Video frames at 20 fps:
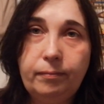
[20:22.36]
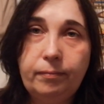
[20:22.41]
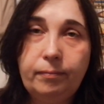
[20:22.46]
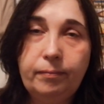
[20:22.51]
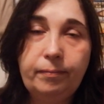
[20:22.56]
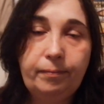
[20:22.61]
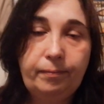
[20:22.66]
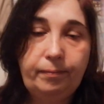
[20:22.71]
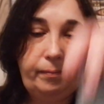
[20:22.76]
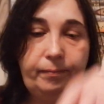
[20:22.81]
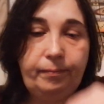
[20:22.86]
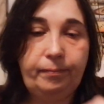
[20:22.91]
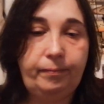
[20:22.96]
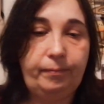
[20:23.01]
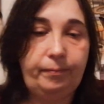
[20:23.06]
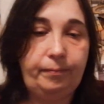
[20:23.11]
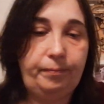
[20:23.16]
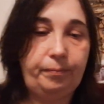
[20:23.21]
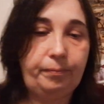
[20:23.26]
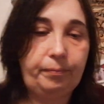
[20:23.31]

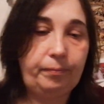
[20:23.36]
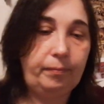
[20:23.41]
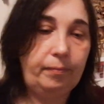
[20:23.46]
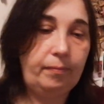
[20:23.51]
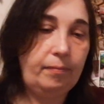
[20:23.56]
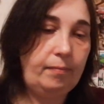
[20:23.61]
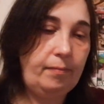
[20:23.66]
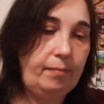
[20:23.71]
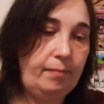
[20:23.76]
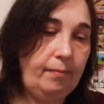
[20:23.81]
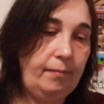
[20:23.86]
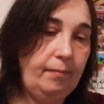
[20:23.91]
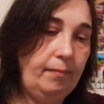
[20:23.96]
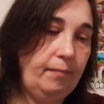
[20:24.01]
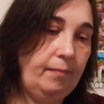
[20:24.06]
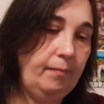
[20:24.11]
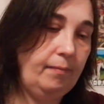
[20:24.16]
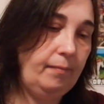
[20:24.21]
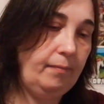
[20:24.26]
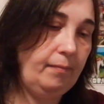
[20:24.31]

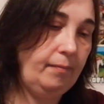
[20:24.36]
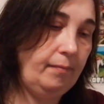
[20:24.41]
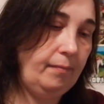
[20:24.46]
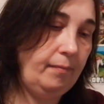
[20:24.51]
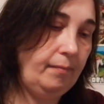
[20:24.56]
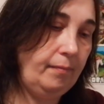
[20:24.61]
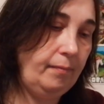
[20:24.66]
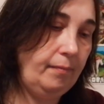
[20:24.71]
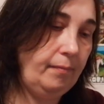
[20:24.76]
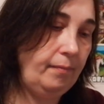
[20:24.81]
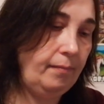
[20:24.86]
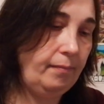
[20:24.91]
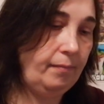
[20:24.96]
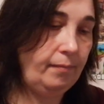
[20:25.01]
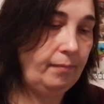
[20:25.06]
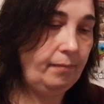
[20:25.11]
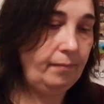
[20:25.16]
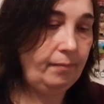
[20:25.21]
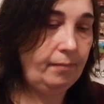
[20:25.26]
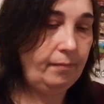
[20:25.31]

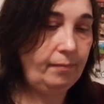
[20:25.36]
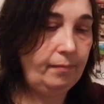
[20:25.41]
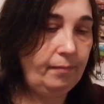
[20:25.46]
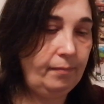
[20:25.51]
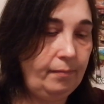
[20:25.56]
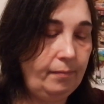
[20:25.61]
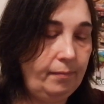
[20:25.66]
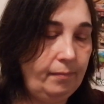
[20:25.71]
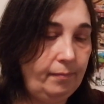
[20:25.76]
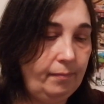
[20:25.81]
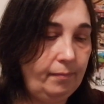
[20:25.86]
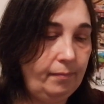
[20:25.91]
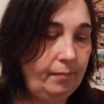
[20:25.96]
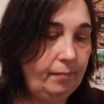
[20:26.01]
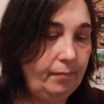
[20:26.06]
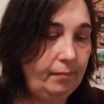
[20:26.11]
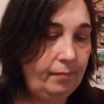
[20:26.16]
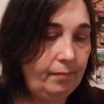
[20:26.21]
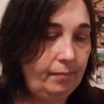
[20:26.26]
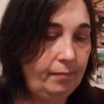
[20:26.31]

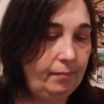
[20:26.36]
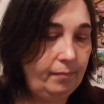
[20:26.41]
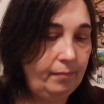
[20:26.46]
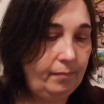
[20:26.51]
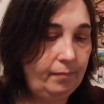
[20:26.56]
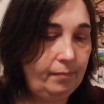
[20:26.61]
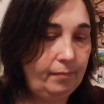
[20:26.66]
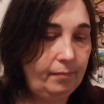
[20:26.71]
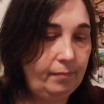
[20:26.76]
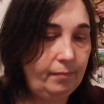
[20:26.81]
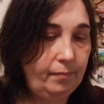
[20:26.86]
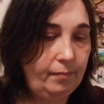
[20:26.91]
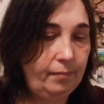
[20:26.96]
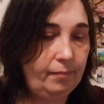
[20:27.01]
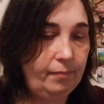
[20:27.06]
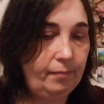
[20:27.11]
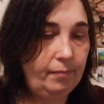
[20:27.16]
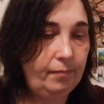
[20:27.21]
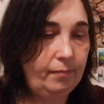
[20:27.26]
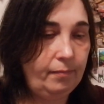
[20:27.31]

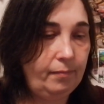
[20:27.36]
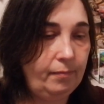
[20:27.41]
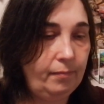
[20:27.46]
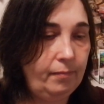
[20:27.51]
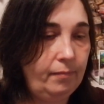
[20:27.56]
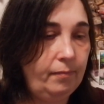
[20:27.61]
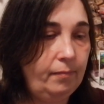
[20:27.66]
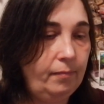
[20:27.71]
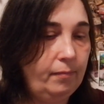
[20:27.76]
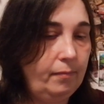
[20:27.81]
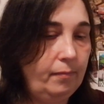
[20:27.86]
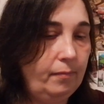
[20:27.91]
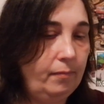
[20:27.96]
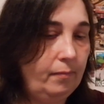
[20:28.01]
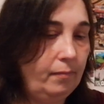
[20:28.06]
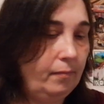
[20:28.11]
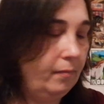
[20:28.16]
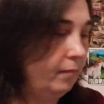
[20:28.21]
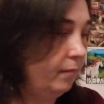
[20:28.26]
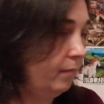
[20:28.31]

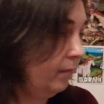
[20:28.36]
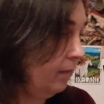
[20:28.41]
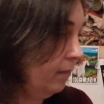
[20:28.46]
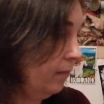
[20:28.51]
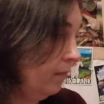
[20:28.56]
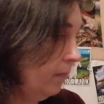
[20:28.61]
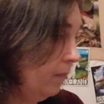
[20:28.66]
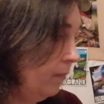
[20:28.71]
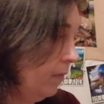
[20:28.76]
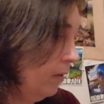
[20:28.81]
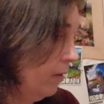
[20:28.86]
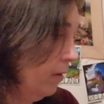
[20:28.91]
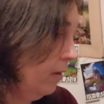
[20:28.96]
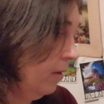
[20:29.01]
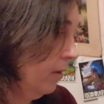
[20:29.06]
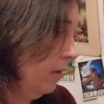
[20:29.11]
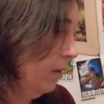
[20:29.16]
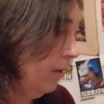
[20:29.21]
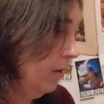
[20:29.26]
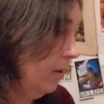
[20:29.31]

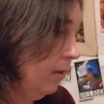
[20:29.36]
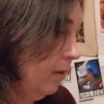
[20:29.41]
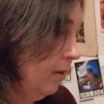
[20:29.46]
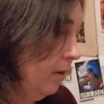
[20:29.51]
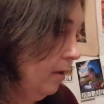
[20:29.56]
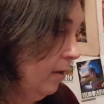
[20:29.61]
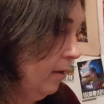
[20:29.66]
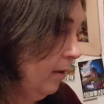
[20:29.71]
(silence)